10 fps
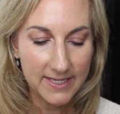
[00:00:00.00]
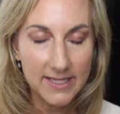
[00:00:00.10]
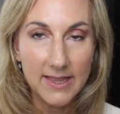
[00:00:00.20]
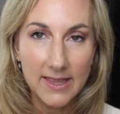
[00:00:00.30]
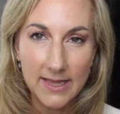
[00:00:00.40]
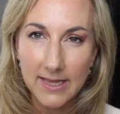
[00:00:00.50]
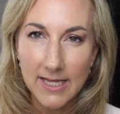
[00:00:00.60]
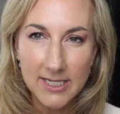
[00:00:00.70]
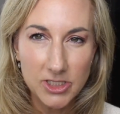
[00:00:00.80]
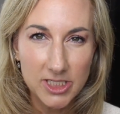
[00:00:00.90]
the
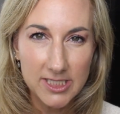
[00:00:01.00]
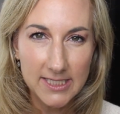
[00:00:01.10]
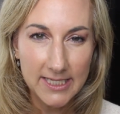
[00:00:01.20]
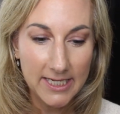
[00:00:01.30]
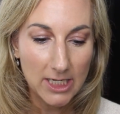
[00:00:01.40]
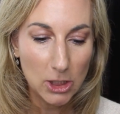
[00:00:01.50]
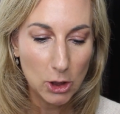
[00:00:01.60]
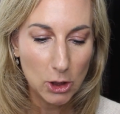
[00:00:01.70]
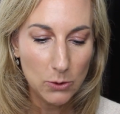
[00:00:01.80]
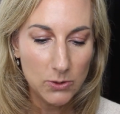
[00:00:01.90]
Lusciously
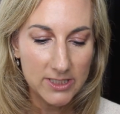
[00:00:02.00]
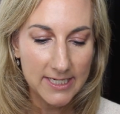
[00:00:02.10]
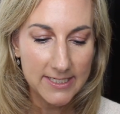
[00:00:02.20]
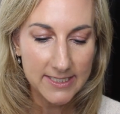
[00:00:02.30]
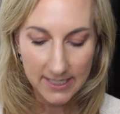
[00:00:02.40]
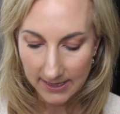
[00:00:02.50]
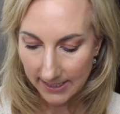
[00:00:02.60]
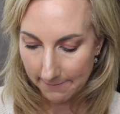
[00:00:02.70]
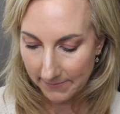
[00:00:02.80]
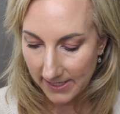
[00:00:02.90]
Lucent
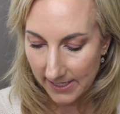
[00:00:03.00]
Lip